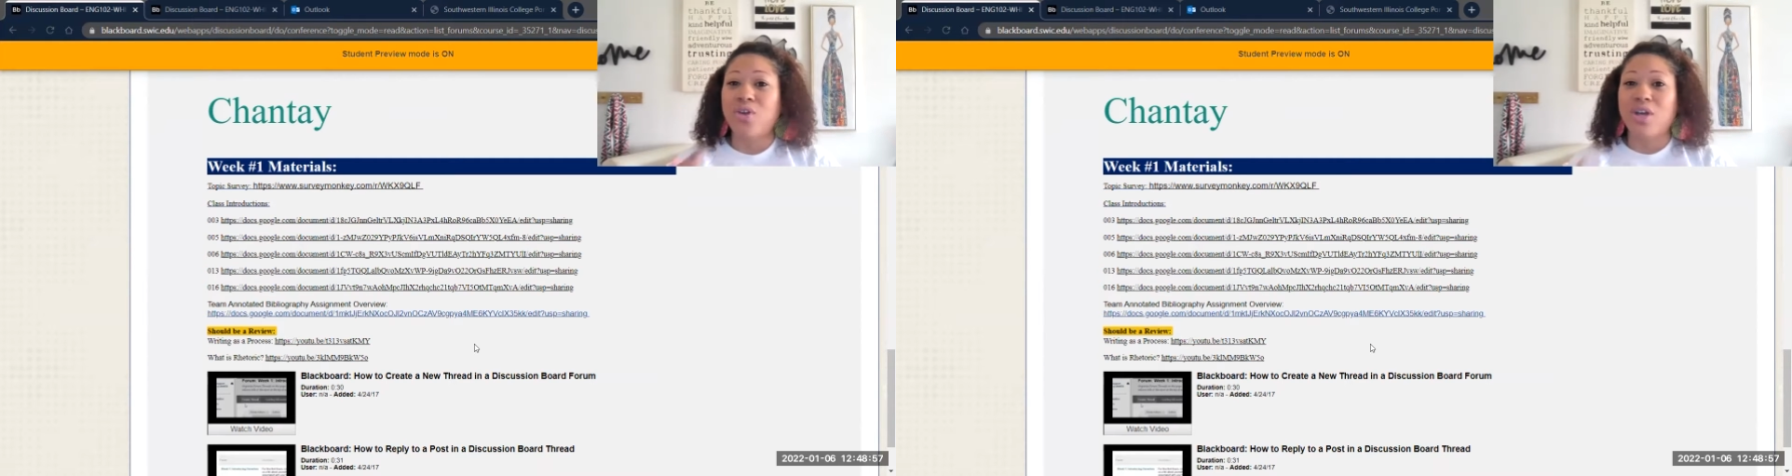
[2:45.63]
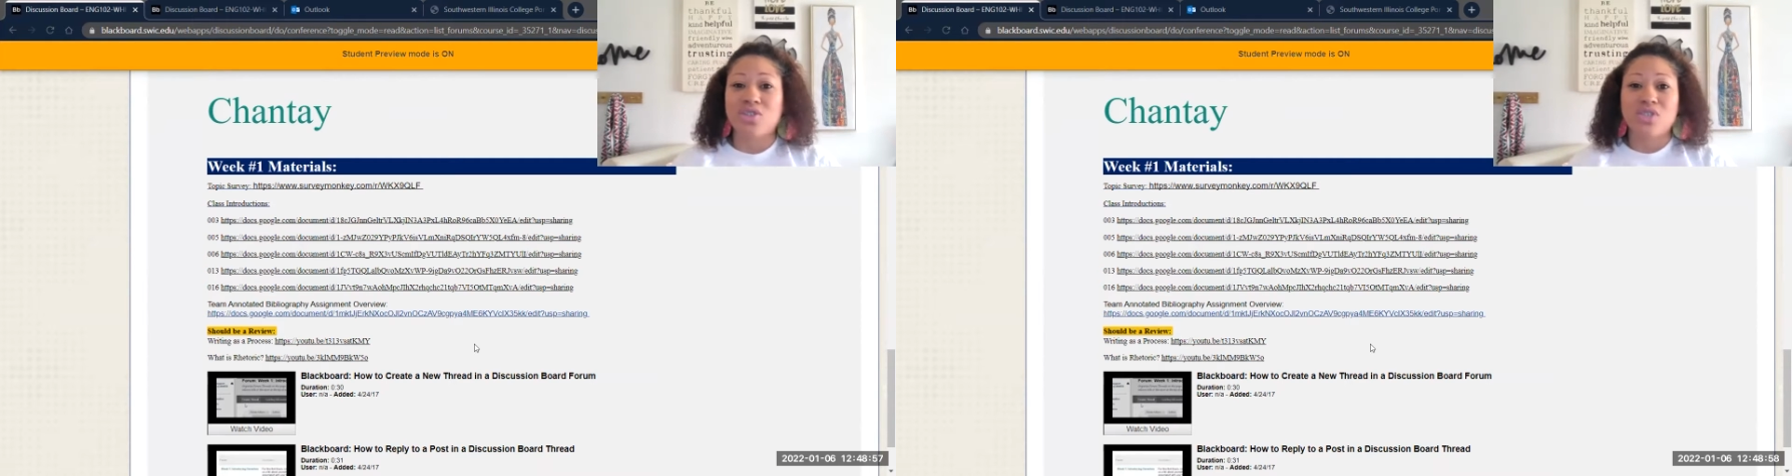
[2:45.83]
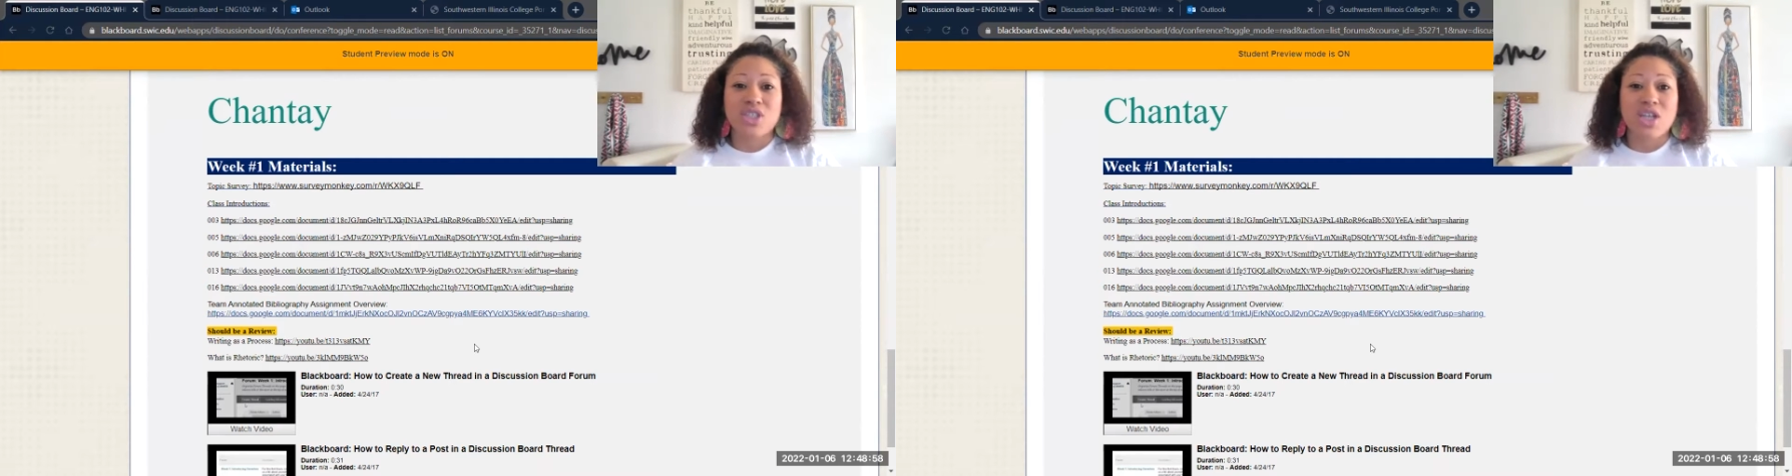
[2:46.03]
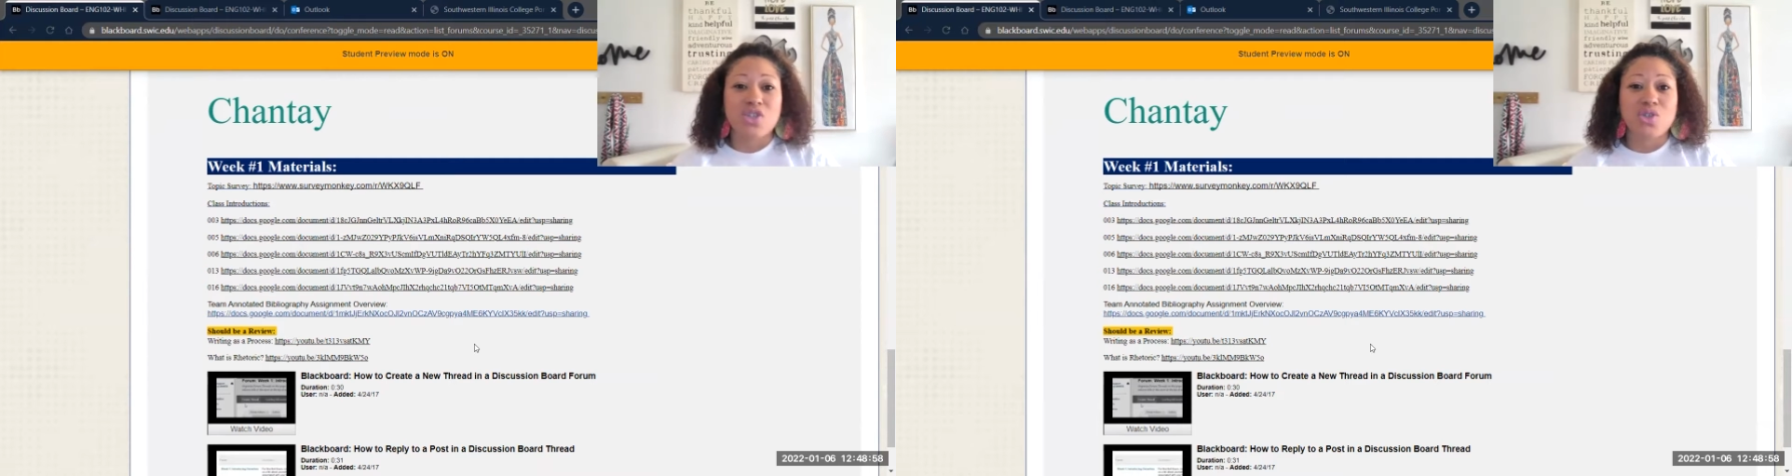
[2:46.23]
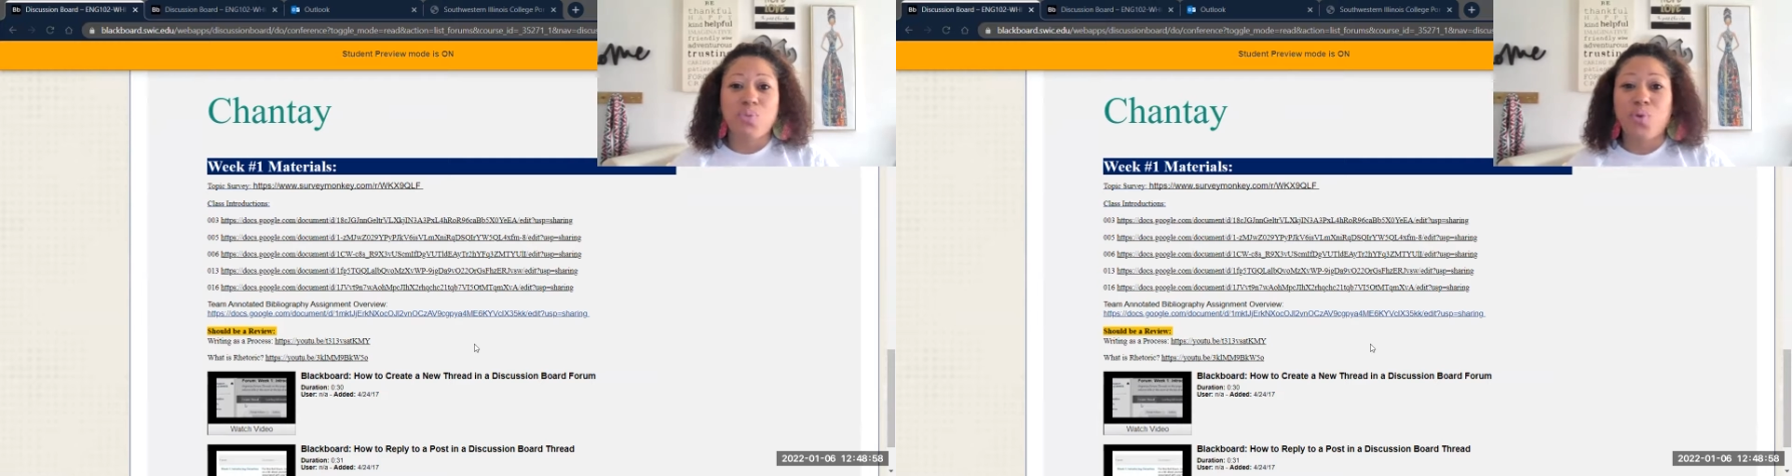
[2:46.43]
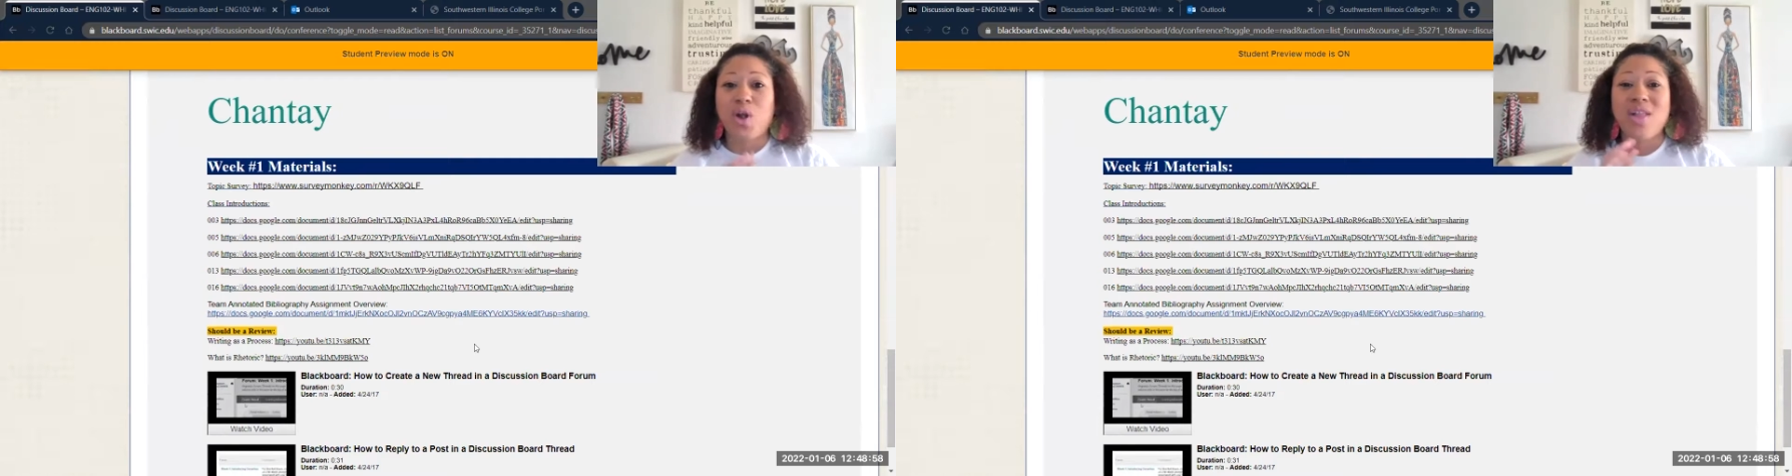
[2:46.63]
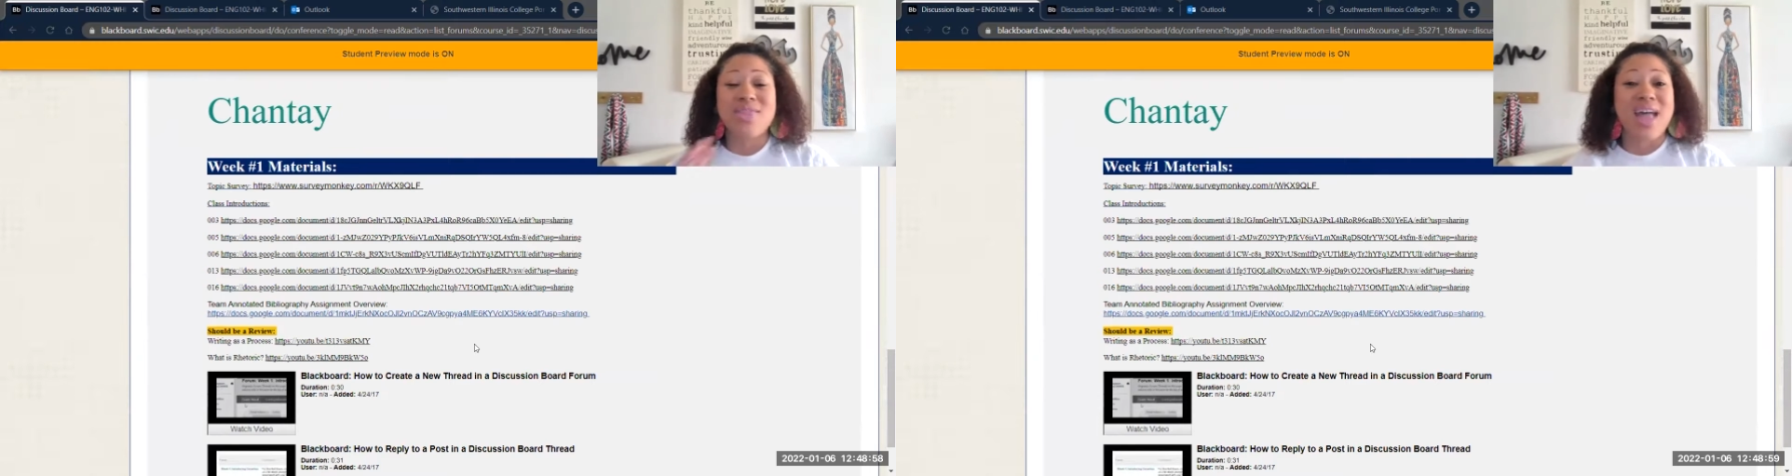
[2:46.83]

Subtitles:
you'll get your discussion board.